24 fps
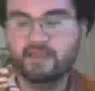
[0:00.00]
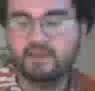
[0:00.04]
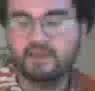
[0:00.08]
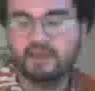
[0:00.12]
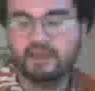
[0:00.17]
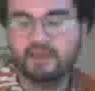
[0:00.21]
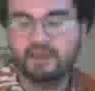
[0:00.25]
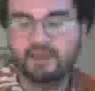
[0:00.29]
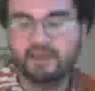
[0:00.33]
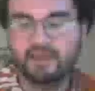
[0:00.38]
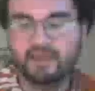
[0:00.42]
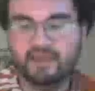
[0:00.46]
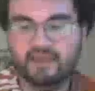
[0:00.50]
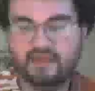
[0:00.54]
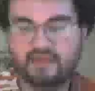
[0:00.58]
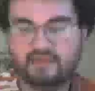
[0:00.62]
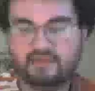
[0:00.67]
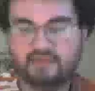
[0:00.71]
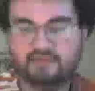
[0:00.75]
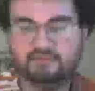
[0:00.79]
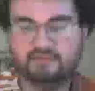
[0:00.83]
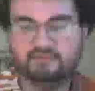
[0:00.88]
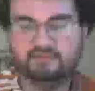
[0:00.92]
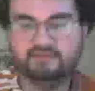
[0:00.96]

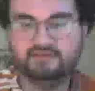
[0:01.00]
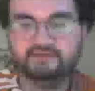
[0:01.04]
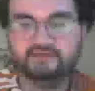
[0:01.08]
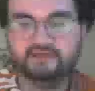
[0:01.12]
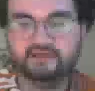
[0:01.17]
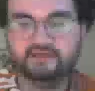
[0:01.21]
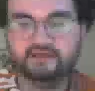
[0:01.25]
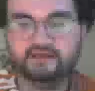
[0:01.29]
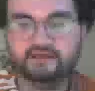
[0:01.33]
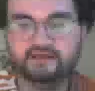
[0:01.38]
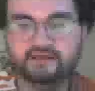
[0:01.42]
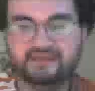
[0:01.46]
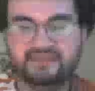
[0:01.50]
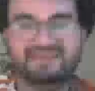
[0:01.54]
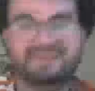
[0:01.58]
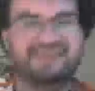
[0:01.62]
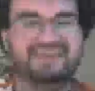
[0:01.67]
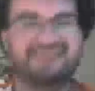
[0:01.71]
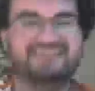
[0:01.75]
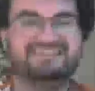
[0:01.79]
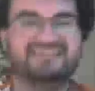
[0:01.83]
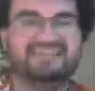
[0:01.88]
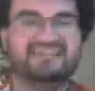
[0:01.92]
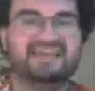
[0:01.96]
and it
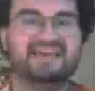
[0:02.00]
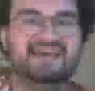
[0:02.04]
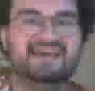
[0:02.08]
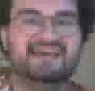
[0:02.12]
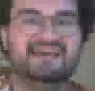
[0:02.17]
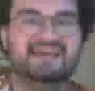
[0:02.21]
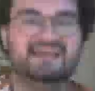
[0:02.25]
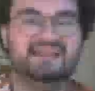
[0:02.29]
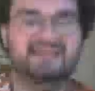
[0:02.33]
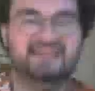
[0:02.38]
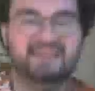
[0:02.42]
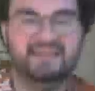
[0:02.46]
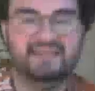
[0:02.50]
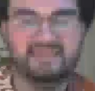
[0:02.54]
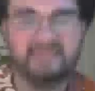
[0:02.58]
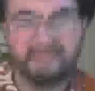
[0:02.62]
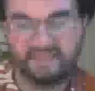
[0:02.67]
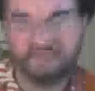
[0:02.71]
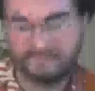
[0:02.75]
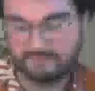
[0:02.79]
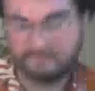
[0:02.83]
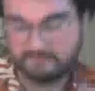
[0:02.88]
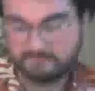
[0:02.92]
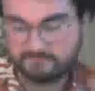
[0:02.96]
has had
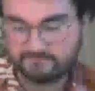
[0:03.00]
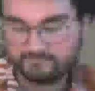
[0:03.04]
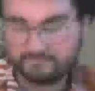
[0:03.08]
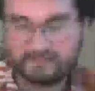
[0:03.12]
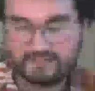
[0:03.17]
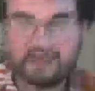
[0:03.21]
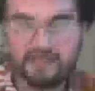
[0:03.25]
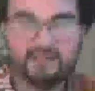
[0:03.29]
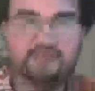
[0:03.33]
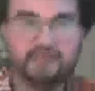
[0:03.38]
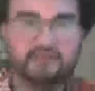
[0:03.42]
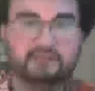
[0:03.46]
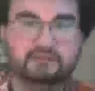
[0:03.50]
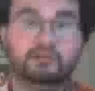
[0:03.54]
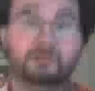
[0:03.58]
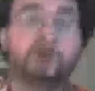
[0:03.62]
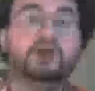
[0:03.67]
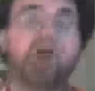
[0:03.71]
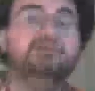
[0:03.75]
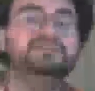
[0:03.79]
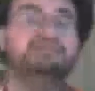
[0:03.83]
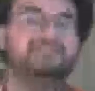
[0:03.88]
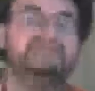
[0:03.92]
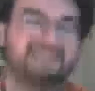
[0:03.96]
a
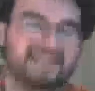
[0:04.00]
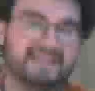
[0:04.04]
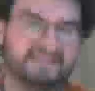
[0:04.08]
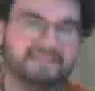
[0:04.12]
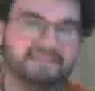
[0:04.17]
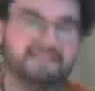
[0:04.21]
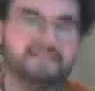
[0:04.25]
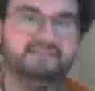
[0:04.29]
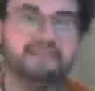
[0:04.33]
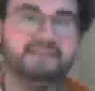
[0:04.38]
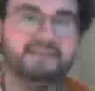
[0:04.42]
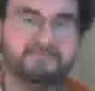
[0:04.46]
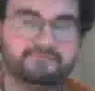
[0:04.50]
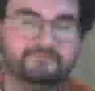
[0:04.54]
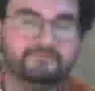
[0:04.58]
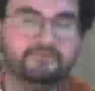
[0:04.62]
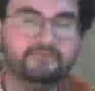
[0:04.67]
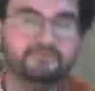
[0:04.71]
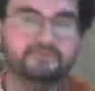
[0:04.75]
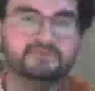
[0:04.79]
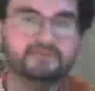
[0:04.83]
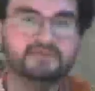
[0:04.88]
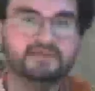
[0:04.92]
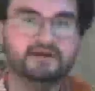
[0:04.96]
long-standing
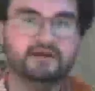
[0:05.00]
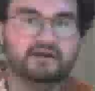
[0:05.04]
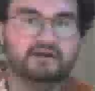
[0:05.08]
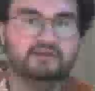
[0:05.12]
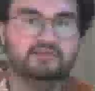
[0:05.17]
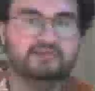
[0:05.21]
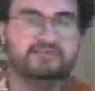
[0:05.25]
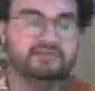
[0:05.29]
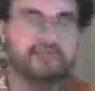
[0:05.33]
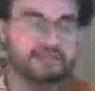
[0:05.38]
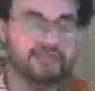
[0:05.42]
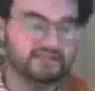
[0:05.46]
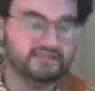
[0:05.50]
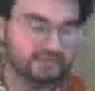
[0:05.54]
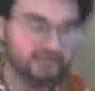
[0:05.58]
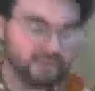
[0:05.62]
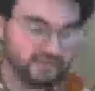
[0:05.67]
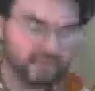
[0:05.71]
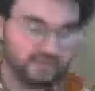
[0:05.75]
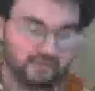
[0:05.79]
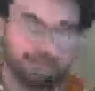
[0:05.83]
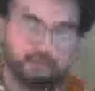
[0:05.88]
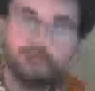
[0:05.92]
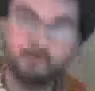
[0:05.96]
influence on the
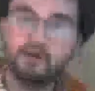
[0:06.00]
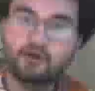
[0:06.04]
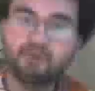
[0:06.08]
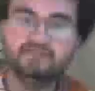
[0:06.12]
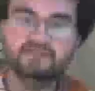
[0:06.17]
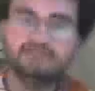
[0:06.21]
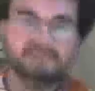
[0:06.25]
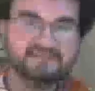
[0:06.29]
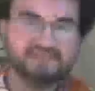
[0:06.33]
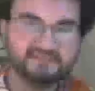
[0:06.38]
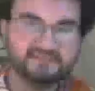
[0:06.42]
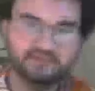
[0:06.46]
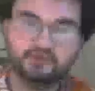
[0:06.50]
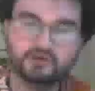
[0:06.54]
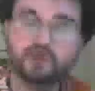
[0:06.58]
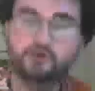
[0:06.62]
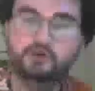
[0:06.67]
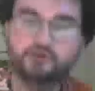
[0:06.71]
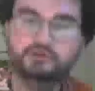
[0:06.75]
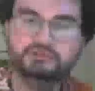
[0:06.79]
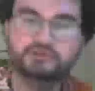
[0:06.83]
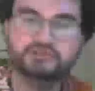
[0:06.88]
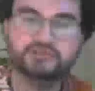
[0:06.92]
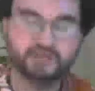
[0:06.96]
politics and the
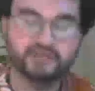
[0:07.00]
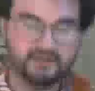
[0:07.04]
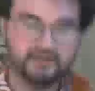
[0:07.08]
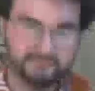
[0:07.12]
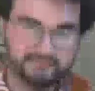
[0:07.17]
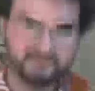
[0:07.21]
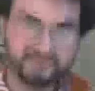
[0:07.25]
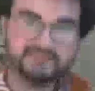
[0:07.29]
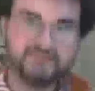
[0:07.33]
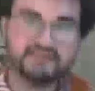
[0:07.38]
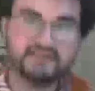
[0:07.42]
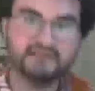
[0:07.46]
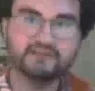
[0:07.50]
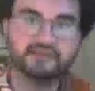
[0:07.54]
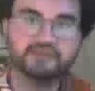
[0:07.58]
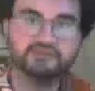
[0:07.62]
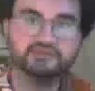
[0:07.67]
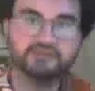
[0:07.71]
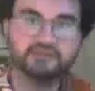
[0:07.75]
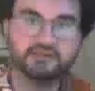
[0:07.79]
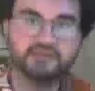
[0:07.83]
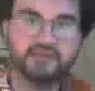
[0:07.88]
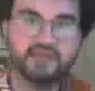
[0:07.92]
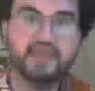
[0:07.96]
culture of this
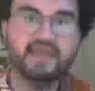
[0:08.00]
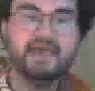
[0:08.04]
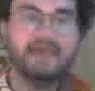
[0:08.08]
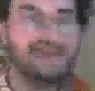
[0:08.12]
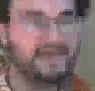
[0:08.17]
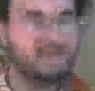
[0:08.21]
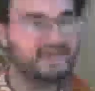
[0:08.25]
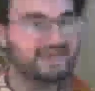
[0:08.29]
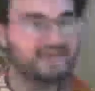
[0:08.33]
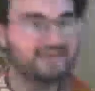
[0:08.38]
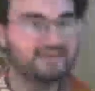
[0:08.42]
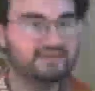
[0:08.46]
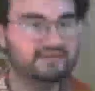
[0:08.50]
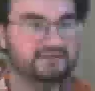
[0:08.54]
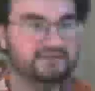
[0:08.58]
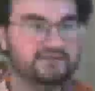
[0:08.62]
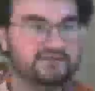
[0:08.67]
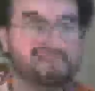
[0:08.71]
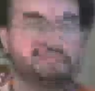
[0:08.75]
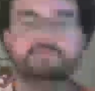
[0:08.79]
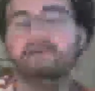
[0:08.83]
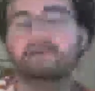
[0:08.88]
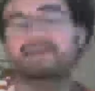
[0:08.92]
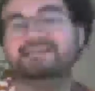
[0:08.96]
country, and thus
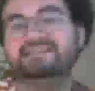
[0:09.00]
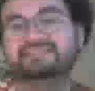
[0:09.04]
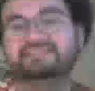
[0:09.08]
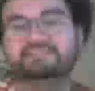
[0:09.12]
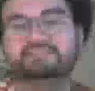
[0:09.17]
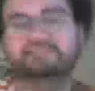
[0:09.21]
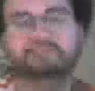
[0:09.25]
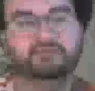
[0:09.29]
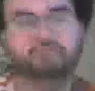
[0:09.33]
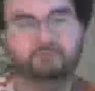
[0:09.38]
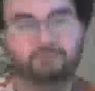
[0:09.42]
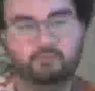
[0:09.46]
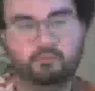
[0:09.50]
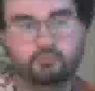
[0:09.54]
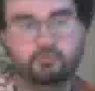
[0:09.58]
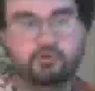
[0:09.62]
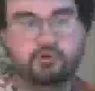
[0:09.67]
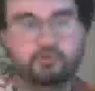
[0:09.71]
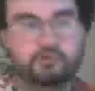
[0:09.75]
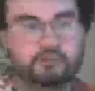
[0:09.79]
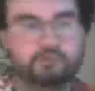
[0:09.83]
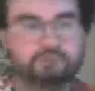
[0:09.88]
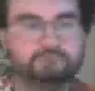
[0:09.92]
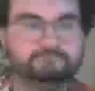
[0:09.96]
by extension the
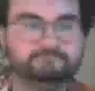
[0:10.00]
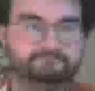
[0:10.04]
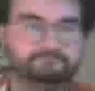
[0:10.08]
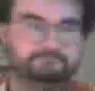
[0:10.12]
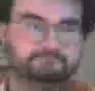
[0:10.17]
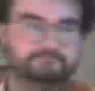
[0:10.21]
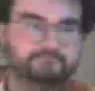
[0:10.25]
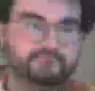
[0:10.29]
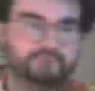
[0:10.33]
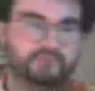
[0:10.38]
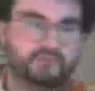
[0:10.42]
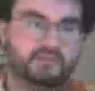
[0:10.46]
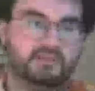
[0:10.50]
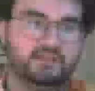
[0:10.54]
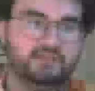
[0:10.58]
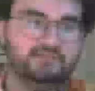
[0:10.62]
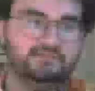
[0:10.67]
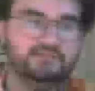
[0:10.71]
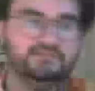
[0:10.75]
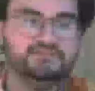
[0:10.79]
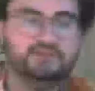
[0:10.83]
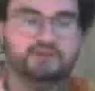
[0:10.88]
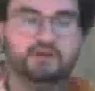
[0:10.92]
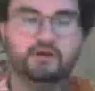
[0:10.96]
world.
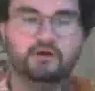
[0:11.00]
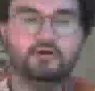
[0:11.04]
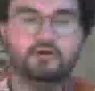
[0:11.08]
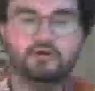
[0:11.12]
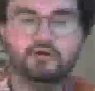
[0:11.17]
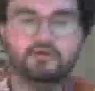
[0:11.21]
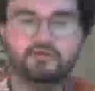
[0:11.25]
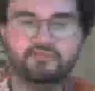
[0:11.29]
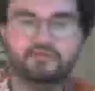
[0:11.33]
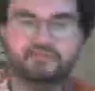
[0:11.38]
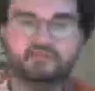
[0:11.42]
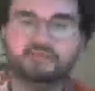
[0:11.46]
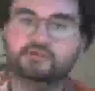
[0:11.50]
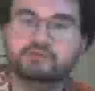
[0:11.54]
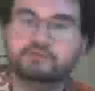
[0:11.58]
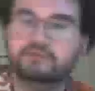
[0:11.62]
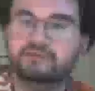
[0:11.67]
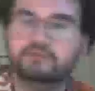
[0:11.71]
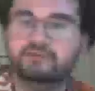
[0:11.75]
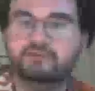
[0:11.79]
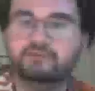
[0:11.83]
So the New England